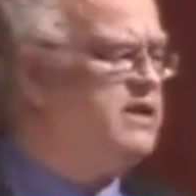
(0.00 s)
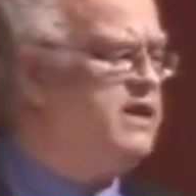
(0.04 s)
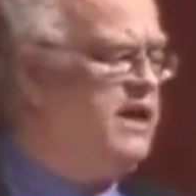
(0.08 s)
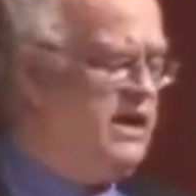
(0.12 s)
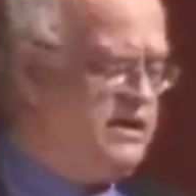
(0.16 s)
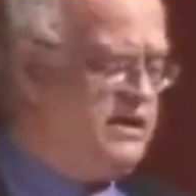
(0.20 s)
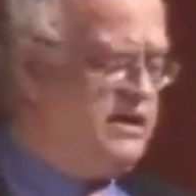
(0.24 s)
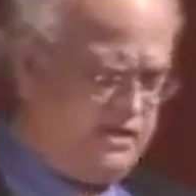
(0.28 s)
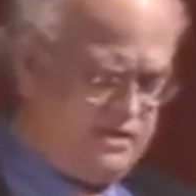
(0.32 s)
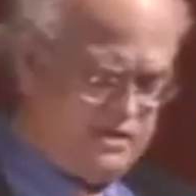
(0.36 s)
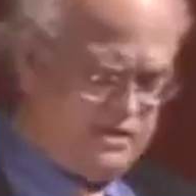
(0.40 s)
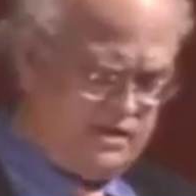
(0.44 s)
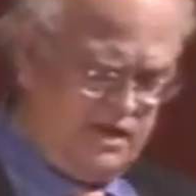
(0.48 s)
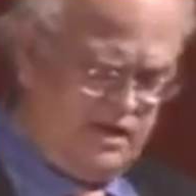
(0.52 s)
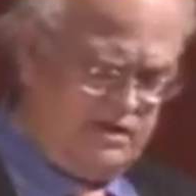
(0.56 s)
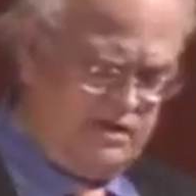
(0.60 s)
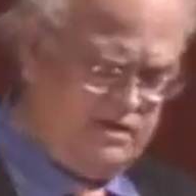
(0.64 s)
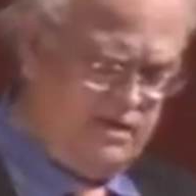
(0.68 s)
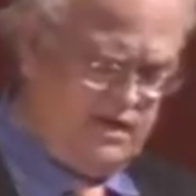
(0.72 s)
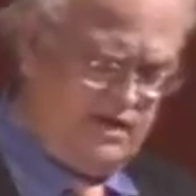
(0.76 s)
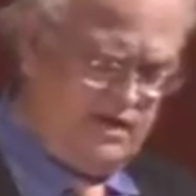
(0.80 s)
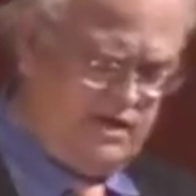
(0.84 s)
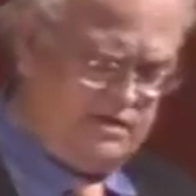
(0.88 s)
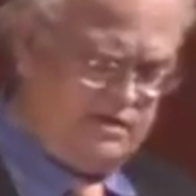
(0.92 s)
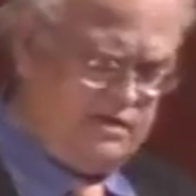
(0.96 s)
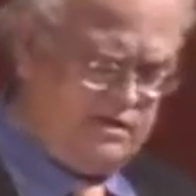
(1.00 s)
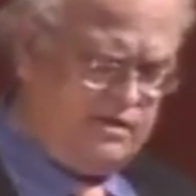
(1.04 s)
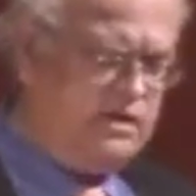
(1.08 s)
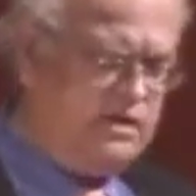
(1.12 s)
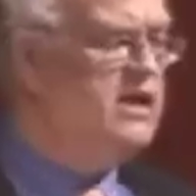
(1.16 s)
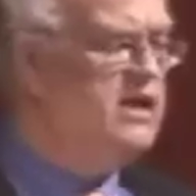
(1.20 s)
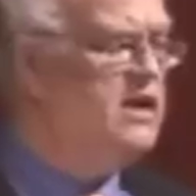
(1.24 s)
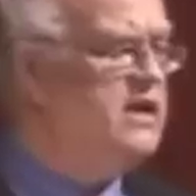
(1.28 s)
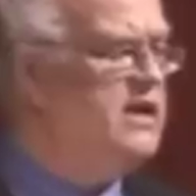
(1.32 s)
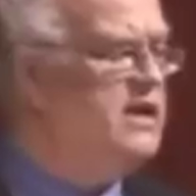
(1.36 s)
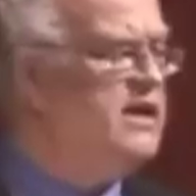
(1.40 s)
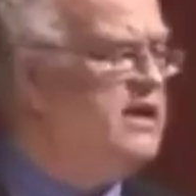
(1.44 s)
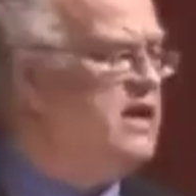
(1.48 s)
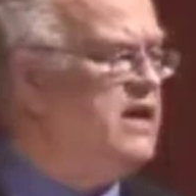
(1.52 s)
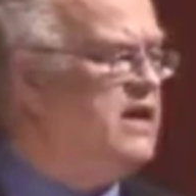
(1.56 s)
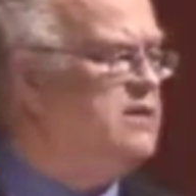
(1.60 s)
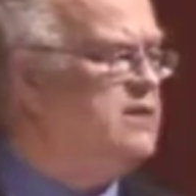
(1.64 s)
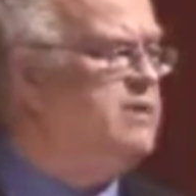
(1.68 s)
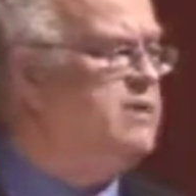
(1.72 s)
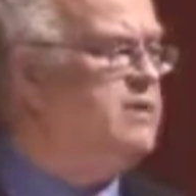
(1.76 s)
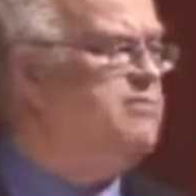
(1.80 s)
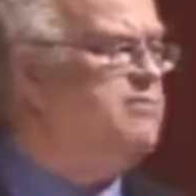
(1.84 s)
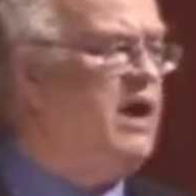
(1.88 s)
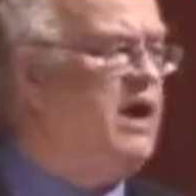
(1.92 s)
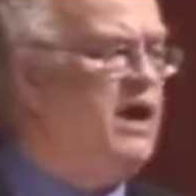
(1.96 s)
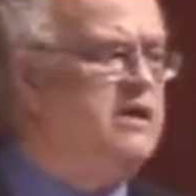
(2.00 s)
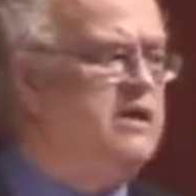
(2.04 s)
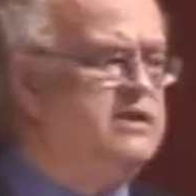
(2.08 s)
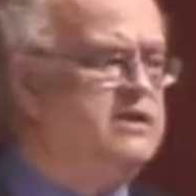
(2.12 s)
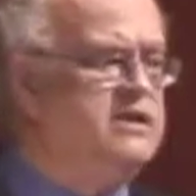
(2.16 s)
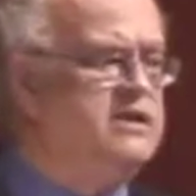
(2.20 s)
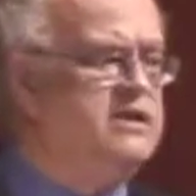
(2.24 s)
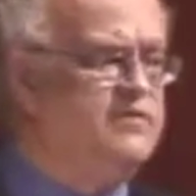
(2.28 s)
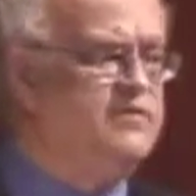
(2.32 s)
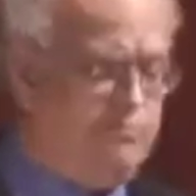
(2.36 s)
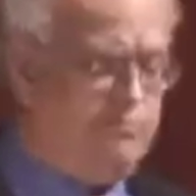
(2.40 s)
He hadn't said that uh, it had to be positive